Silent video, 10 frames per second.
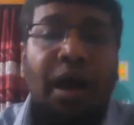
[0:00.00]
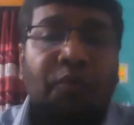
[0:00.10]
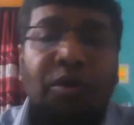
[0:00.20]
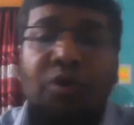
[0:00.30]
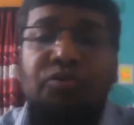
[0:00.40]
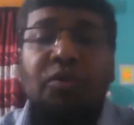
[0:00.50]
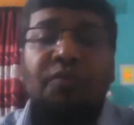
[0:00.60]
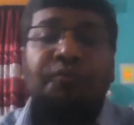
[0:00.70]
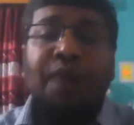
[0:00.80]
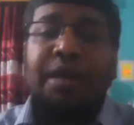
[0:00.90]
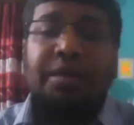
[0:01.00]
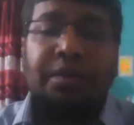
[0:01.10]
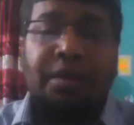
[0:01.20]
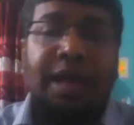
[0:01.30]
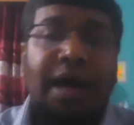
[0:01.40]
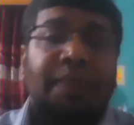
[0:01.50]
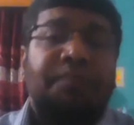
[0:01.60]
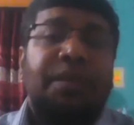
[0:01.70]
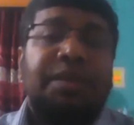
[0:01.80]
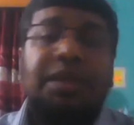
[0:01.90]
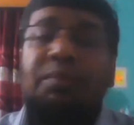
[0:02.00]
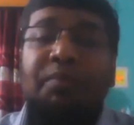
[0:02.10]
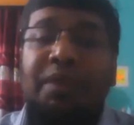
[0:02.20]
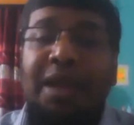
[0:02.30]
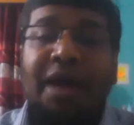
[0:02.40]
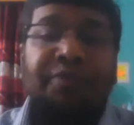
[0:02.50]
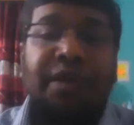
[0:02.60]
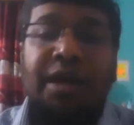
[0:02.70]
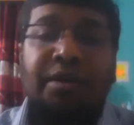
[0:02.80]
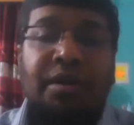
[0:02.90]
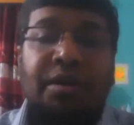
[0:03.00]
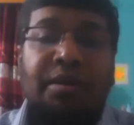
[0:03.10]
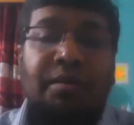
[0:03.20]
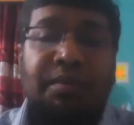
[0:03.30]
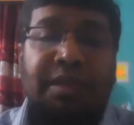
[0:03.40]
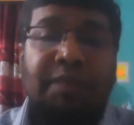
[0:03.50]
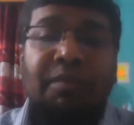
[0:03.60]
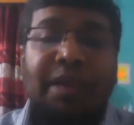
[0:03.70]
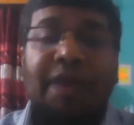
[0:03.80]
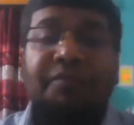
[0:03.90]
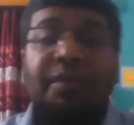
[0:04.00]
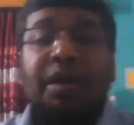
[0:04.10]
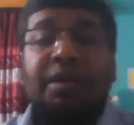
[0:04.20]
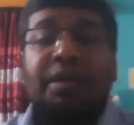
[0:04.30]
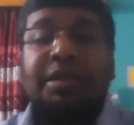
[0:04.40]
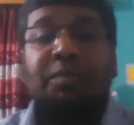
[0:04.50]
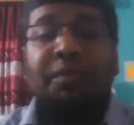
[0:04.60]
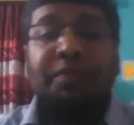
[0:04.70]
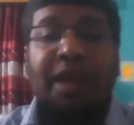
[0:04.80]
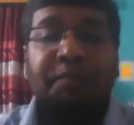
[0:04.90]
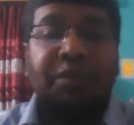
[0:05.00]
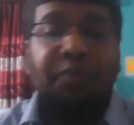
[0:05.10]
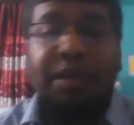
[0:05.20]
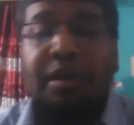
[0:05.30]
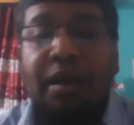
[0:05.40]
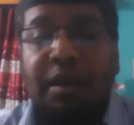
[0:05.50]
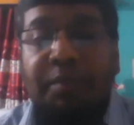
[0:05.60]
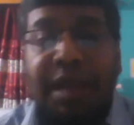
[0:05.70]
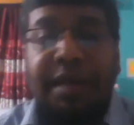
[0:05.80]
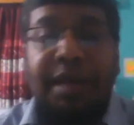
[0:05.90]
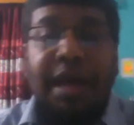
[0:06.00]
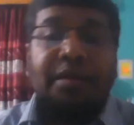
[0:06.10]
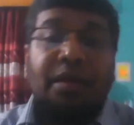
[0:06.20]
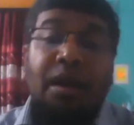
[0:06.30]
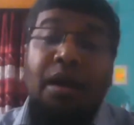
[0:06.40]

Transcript: we also find the theme of love here, the theme of love between Miranda and